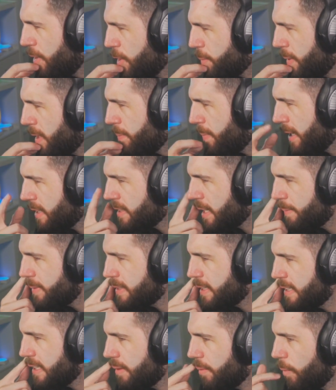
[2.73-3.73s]
Who's been the best Simon
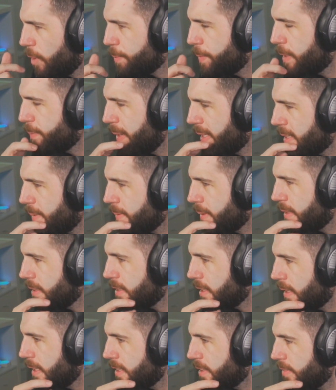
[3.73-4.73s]
Sunday? What's been the best Simon
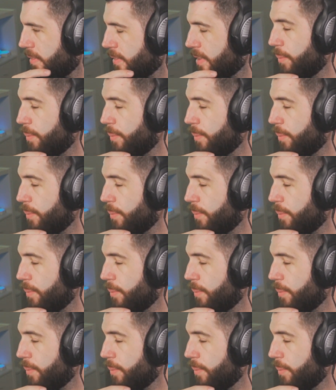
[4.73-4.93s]
Sunday?